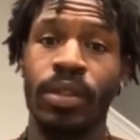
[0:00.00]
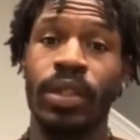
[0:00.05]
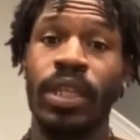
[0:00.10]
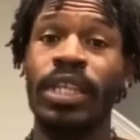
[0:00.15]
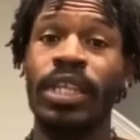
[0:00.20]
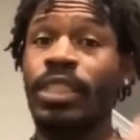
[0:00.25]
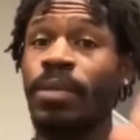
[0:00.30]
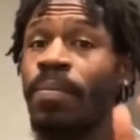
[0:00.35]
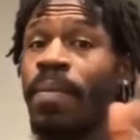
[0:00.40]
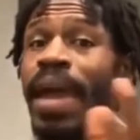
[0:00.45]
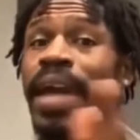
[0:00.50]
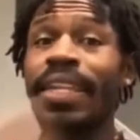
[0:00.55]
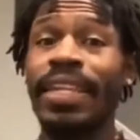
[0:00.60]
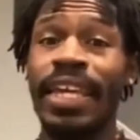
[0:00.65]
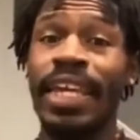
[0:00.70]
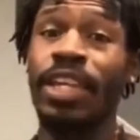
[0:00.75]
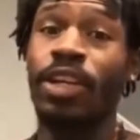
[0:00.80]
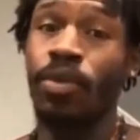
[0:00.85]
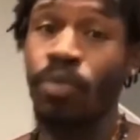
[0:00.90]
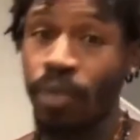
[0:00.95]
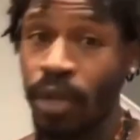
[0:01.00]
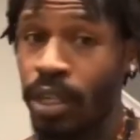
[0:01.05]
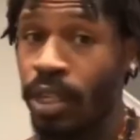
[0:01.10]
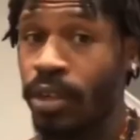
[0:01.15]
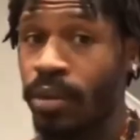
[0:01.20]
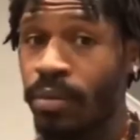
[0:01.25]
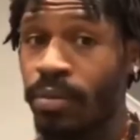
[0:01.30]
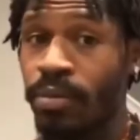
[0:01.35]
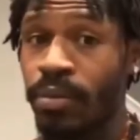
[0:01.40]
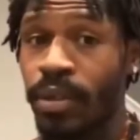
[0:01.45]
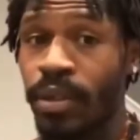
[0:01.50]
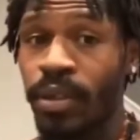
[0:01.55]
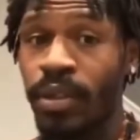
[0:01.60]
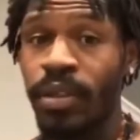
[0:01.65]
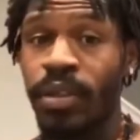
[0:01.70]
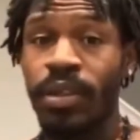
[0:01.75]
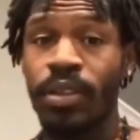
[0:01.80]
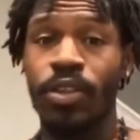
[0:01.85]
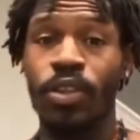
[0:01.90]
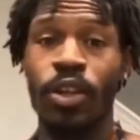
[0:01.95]
Then it's a magnet in the rim.
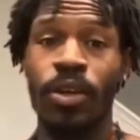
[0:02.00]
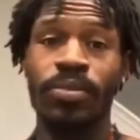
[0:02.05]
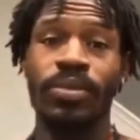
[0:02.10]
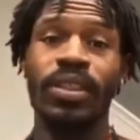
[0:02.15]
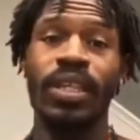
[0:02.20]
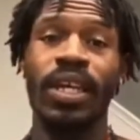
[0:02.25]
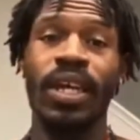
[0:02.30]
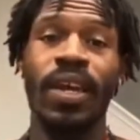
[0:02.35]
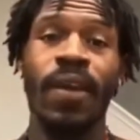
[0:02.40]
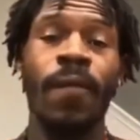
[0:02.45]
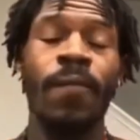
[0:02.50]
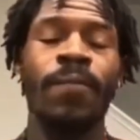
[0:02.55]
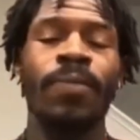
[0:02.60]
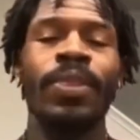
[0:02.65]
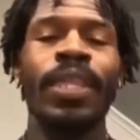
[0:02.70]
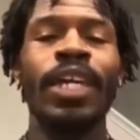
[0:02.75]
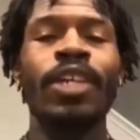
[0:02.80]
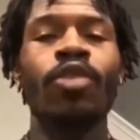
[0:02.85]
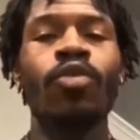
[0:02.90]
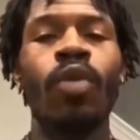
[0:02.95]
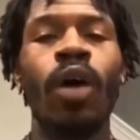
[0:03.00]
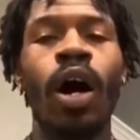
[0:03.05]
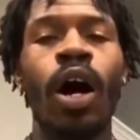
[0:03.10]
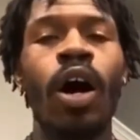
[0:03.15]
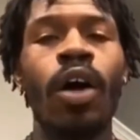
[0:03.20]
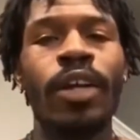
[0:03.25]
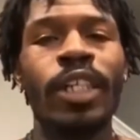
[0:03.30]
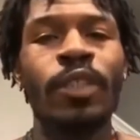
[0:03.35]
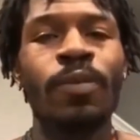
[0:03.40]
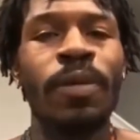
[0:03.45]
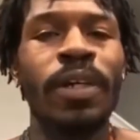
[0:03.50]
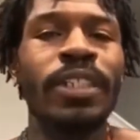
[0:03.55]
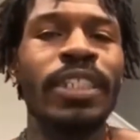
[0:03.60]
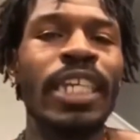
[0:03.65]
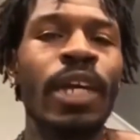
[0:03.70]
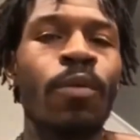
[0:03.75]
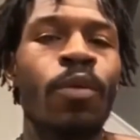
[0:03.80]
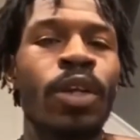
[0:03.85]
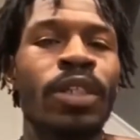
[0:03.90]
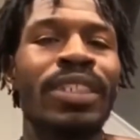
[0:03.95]
You know what I'm saying? They do all this because
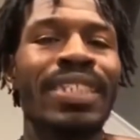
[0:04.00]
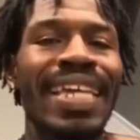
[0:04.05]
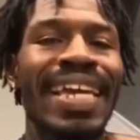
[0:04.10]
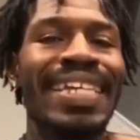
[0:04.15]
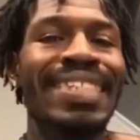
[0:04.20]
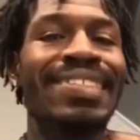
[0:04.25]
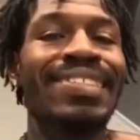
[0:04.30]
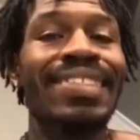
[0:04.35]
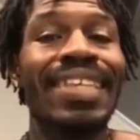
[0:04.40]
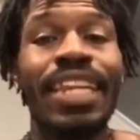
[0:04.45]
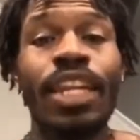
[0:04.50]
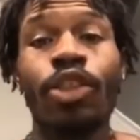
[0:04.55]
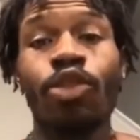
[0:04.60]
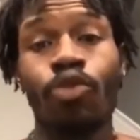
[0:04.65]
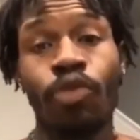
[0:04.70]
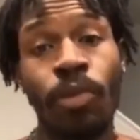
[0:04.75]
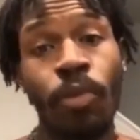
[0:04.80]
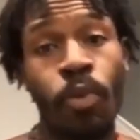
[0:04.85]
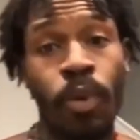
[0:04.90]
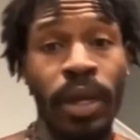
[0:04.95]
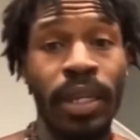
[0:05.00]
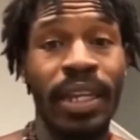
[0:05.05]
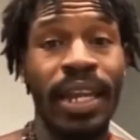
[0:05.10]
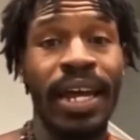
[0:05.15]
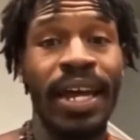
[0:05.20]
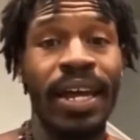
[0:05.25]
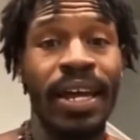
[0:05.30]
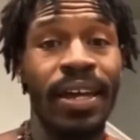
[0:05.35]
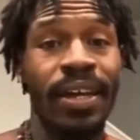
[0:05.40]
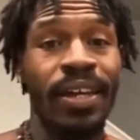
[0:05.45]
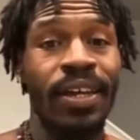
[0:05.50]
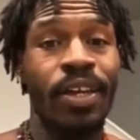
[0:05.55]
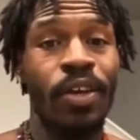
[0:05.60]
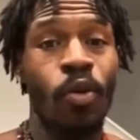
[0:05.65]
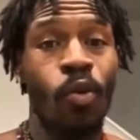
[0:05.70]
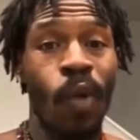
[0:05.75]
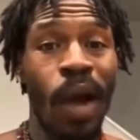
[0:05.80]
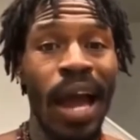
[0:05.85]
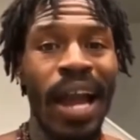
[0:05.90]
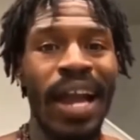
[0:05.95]
they wanted to extend the three-point line.
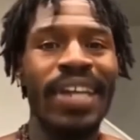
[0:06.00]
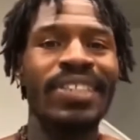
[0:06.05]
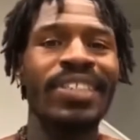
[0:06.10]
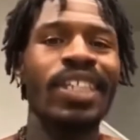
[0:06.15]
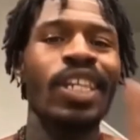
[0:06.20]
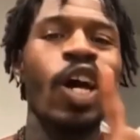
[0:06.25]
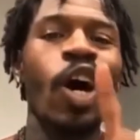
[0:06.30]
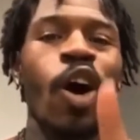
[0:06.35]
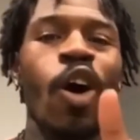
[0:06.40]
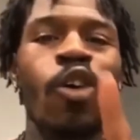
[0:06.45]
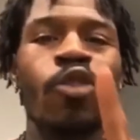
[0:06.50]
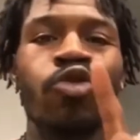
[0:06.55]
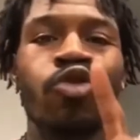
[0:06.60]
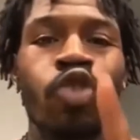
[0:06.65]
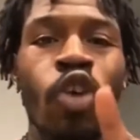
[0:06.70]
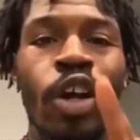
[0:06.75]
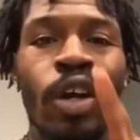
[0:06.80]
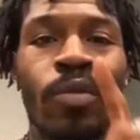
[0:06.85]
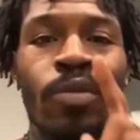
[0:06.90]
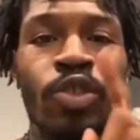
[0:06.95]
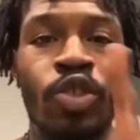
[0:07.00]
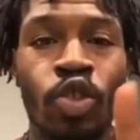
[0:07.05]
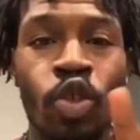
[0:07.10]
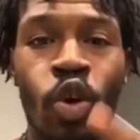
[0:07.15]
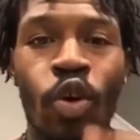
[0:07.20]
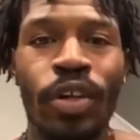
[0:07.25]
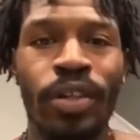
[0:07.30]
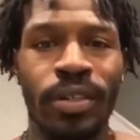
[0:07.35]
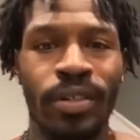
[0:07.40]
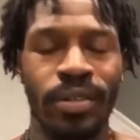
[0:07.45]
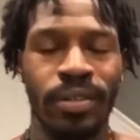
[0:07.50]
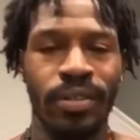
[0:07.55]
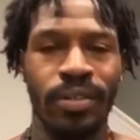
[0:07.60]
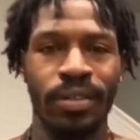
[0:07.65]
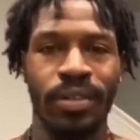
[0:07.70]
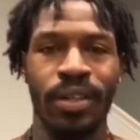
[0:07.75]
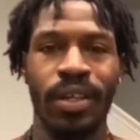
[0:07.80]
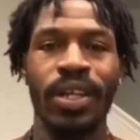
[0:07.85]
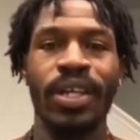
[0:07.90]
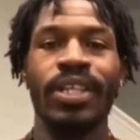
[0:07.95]
Why? Because it all started with Jordan.
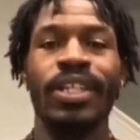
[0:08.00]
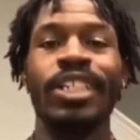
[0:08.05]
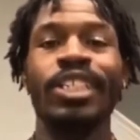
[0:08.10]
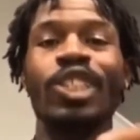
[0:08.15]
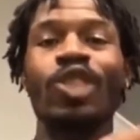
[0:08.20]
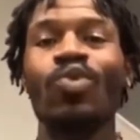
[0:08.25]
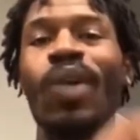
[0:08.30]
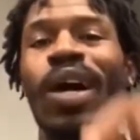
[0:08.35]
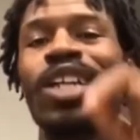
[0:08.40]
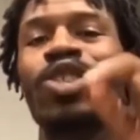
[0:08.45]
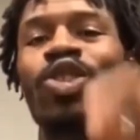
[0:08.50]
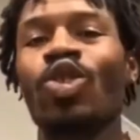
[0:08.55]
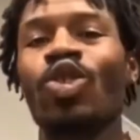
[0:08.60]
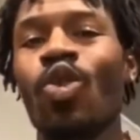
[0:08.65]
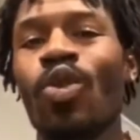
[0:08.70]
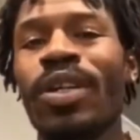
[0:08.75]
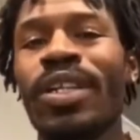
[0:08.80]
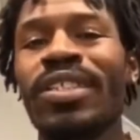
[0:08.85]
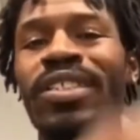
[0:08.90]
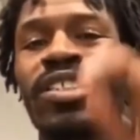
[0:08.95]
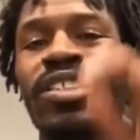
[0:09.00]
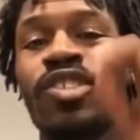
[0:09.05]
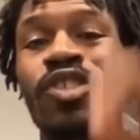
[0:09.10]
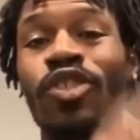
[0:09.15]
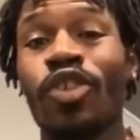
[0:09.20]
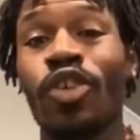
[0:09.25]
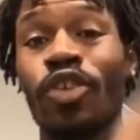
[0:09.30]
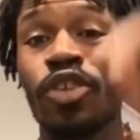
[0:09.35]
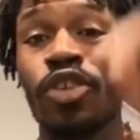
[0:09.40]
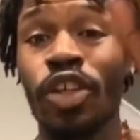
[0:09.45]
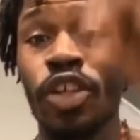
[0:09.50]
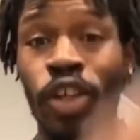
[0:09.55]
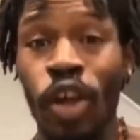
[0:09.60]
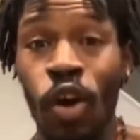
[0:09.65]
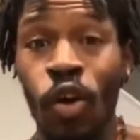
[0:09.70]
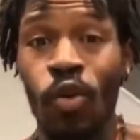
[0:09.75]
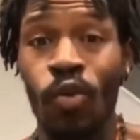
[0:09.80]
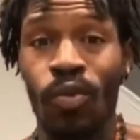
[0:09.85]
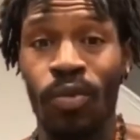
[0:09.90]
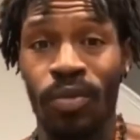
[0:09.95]
This is why Jordan is considered the
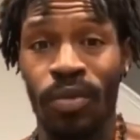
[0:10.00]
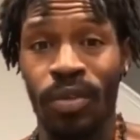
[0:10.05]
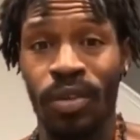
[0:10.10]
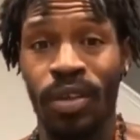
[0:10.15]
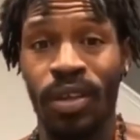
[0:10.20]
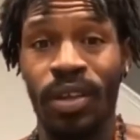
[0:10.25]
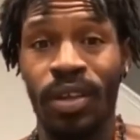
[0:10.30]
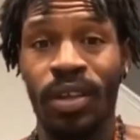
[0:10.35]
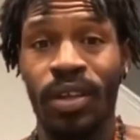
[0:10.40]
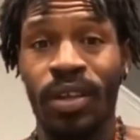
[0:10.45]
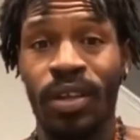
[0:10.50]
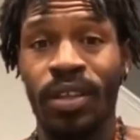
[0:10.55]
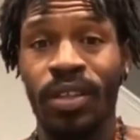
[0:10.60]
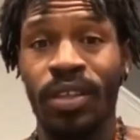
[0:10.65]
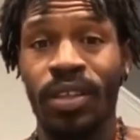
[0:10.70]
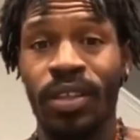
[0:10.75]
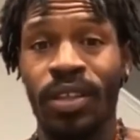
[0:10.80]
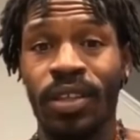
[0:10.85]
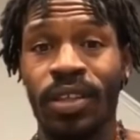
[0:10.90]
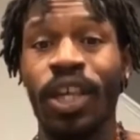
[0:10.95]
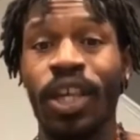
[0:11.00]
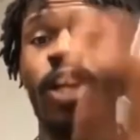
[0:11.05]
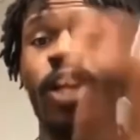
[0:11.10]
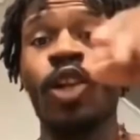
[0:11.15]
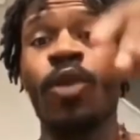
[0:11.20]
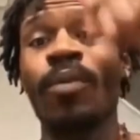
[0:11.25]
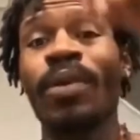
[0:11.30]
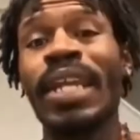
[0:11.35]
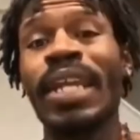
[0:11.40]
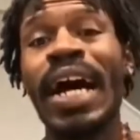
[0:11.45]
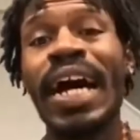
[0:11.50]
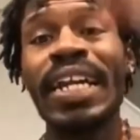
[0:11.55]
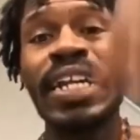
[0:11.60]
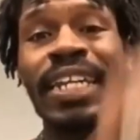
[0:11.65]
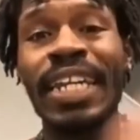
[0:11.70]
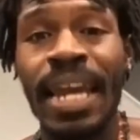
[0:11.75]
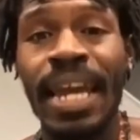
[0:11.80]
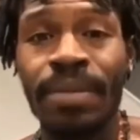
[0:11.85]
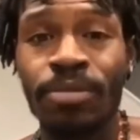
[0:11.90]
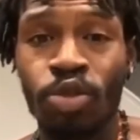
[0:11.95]
GOAT. The
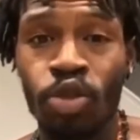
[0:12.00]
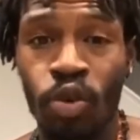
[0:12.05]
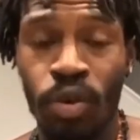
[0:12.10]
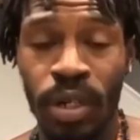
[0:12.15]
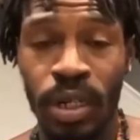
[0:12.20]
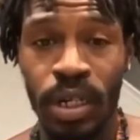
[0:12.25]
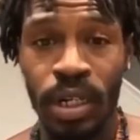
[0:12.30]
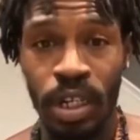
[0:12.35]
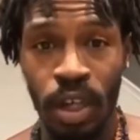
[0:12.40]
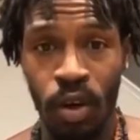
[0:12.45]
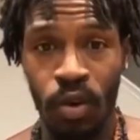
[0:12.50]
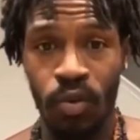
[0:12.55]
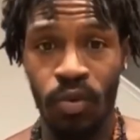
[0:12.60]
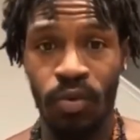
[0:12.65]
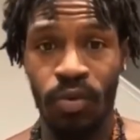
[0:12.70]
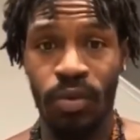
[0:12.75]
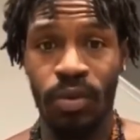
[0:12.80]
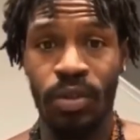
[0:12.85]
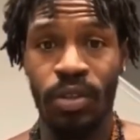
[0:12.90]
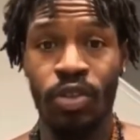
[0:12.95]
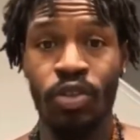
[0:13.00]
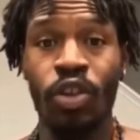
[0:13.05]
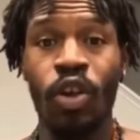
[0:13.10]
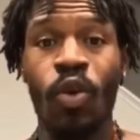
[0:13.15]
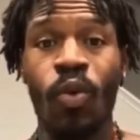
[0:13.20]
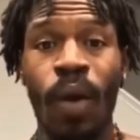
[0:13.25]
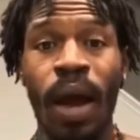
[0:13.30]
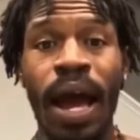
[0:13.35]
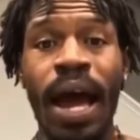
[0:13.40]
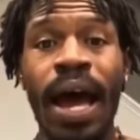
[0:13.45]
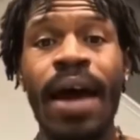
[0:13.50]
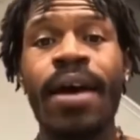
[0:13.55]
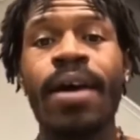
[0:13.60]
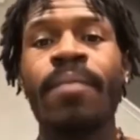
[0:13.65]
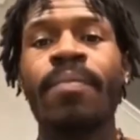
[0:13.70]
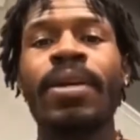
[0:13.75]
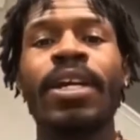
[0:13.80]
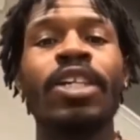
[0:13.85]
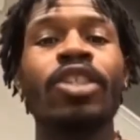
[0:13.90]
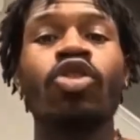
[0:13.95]
Illuminati named Jordan the GOAT. You know
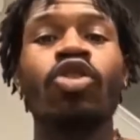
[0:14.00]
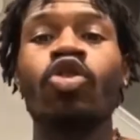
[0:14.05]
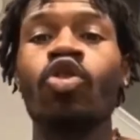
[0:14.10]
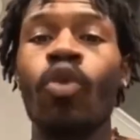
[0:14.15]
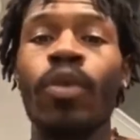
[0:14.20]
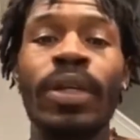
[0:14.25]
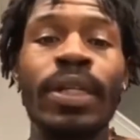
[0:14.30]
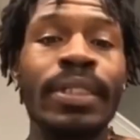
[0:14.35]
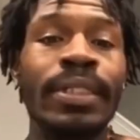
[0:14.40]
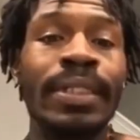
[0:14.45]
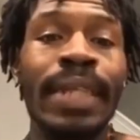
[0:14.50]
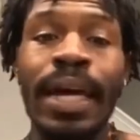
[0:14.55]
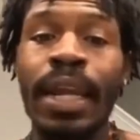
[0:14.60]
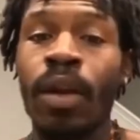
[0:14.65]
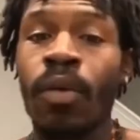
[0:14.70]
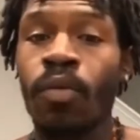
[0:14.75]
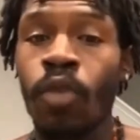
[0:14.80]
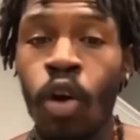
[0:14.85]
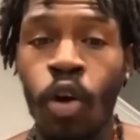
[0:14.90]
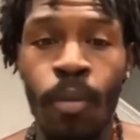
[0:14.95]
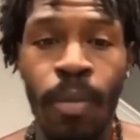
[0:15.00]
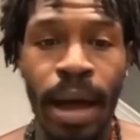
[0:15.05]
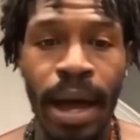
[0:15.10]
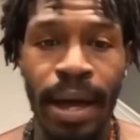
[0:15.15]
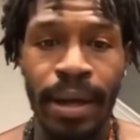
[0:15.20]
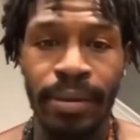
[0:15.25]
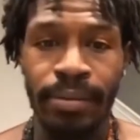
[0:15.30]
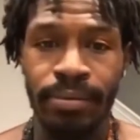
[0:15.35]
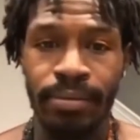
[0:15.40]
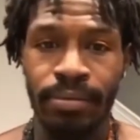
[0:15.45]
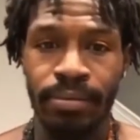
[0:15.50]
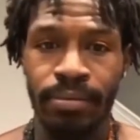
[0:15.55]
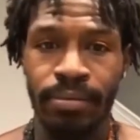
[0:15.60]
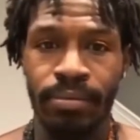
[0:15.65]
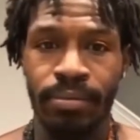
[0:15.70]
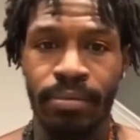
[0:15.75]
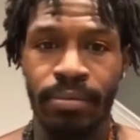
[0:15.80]
why? Because Jordan is not a robot.